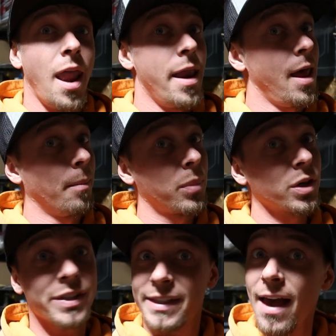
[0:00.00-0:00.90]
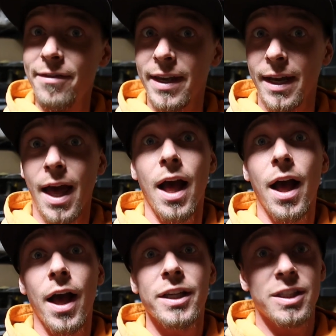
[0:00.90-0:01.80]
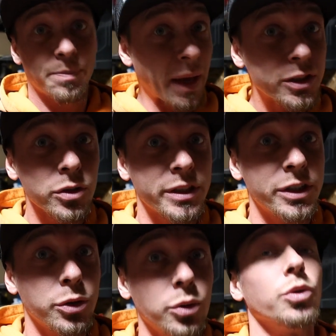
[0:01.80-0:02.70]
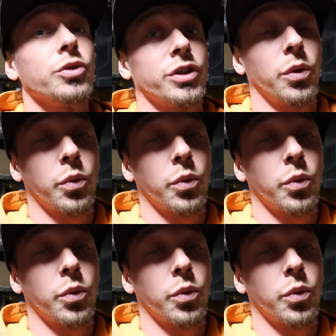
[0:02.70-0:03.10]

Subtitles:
Number 7, specialty tools.